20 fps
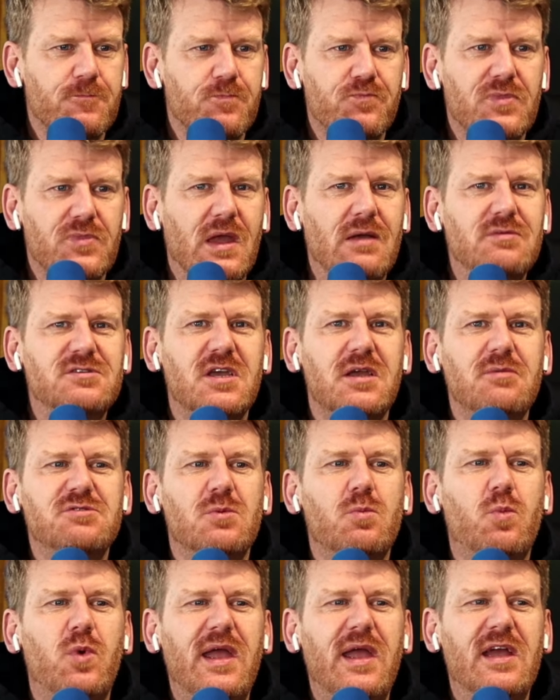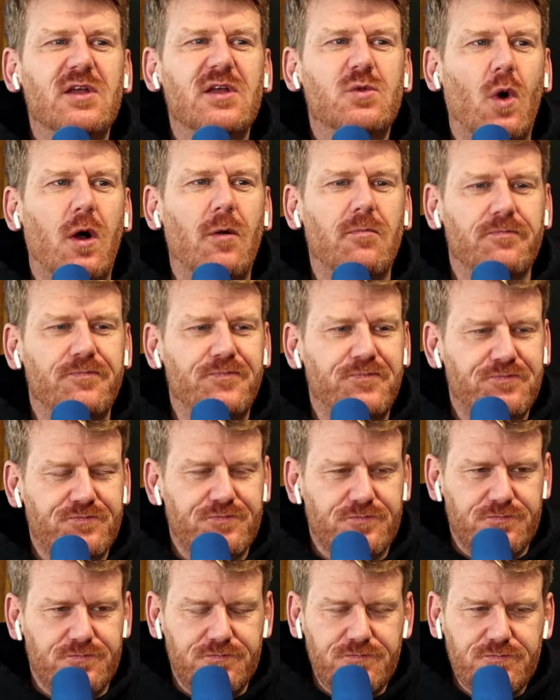it was, it was a weird one.
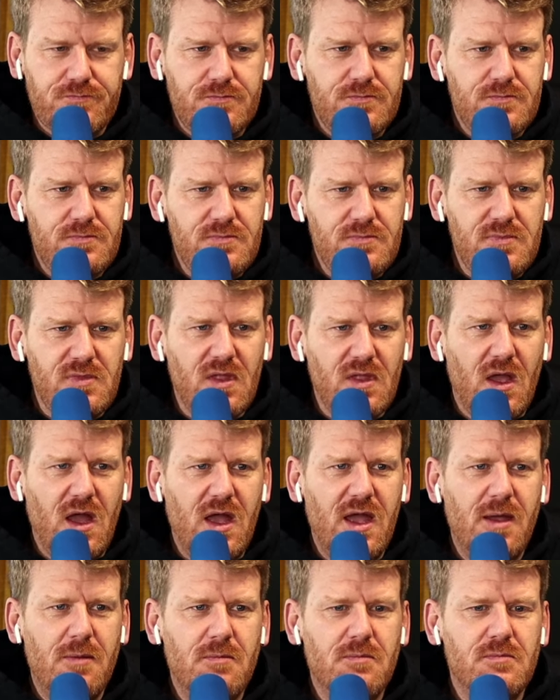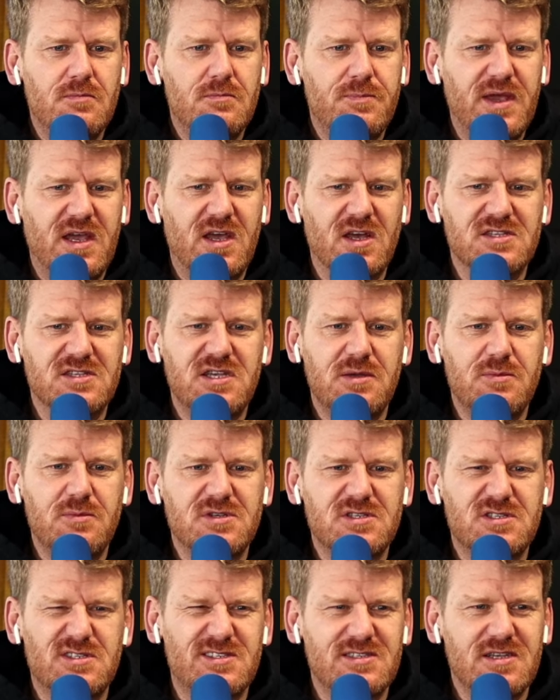Um, because it
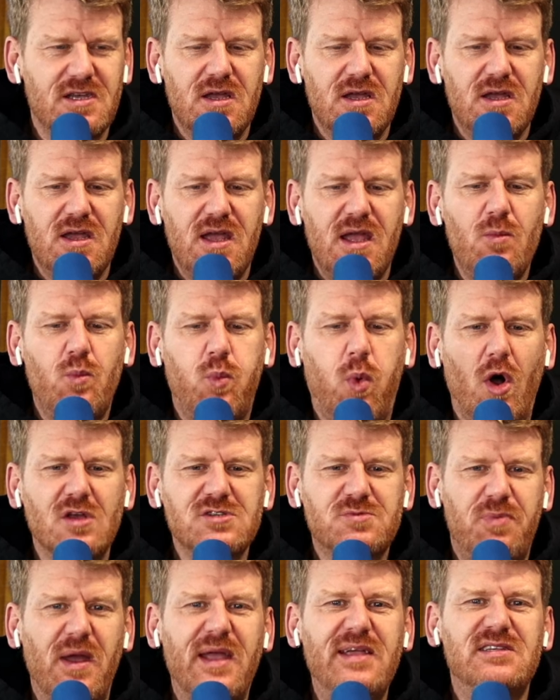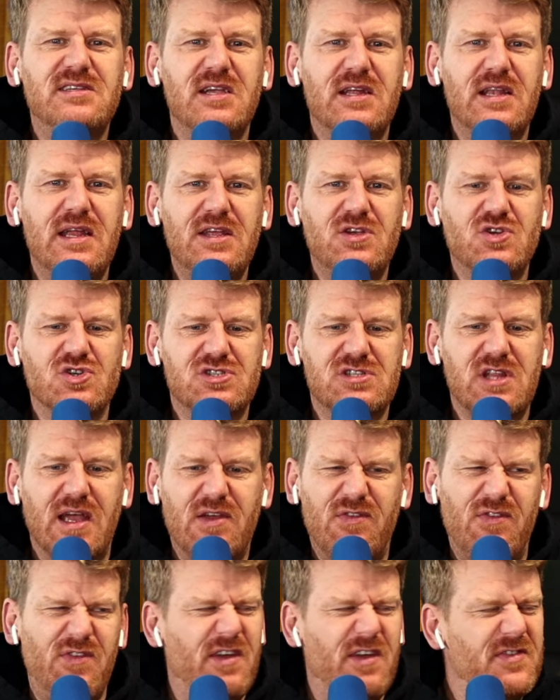was... It was basically just like
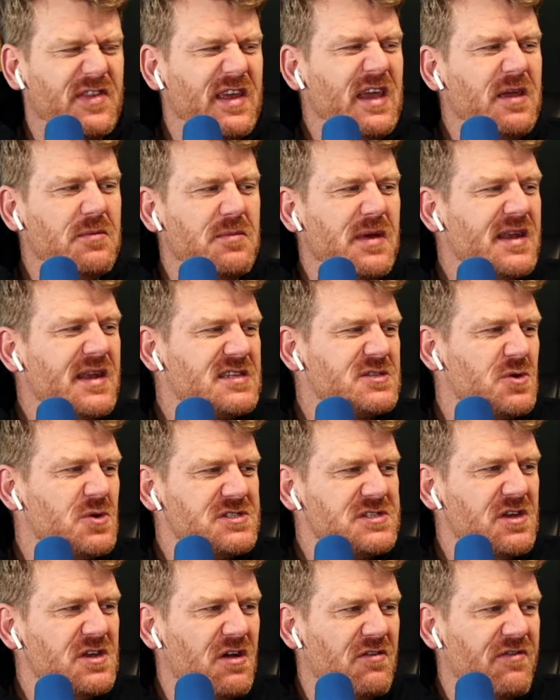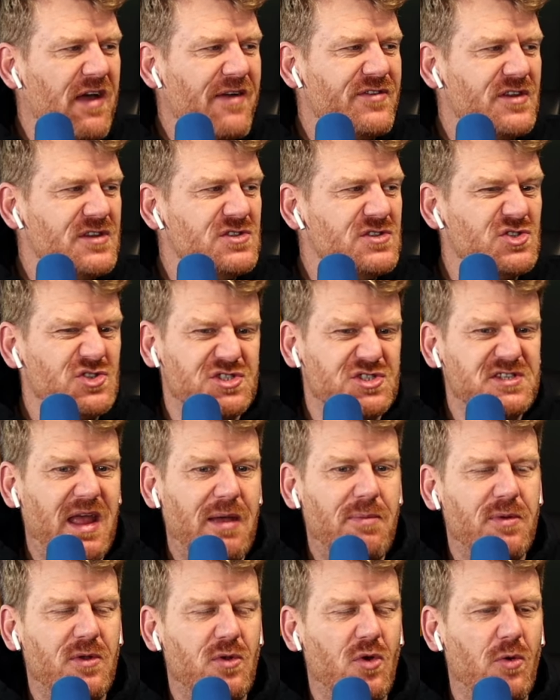fifteen minutes, wasn't it, of mm. Everton just
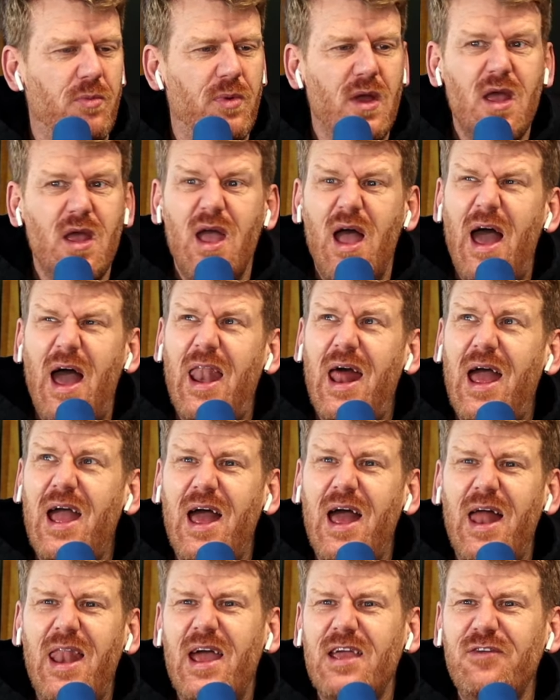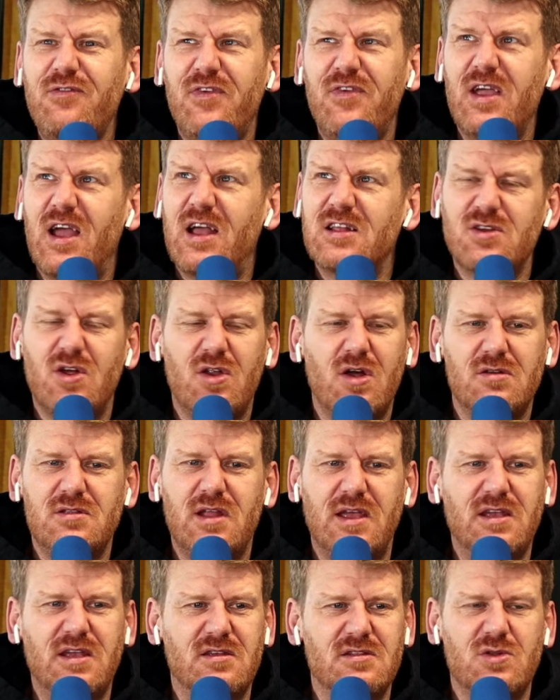stepping up, and I and I think I don't
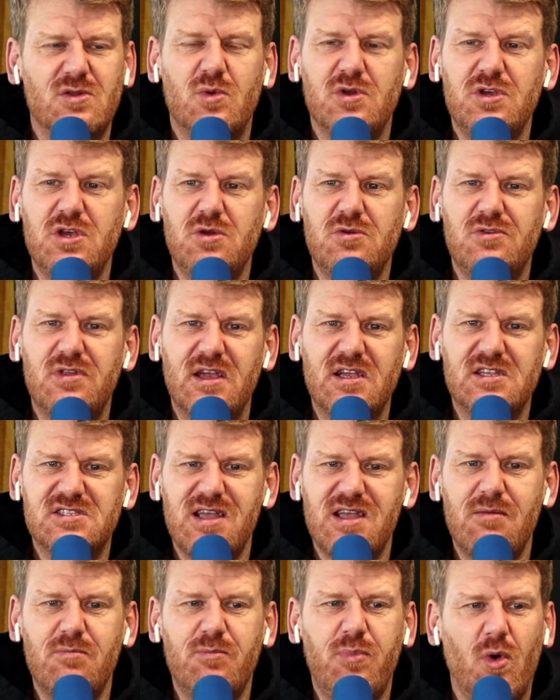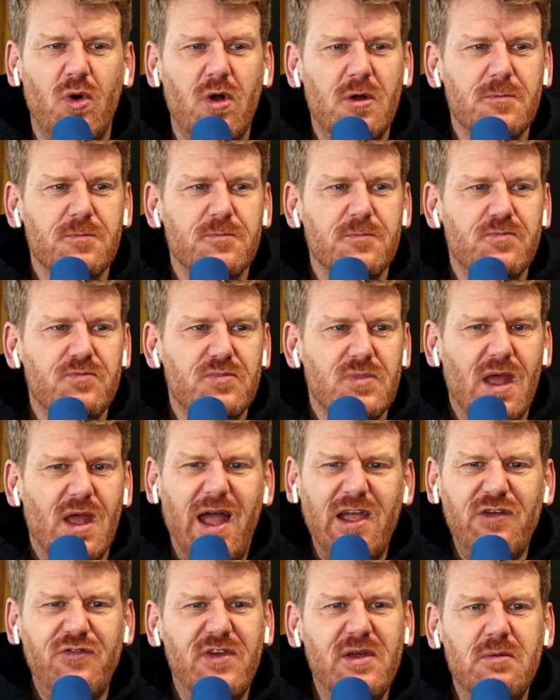like I don't know what you think, Sam, but I
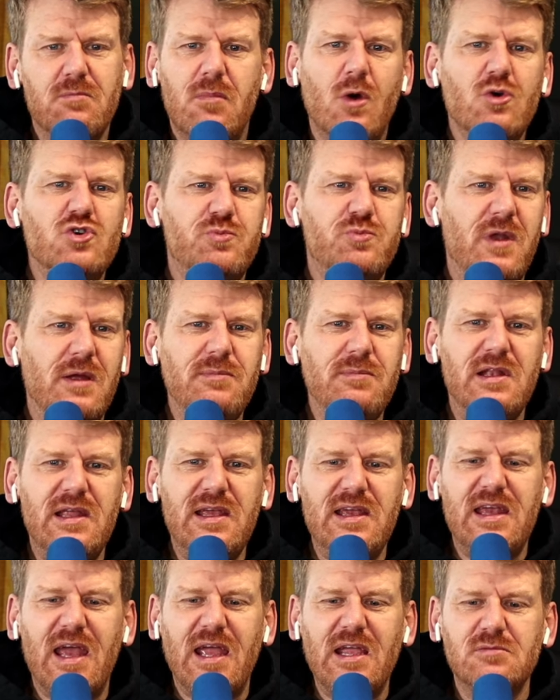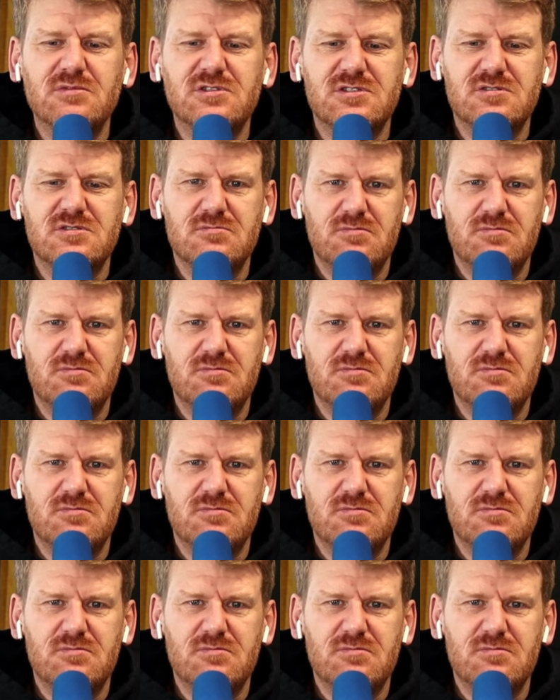think most Premier League games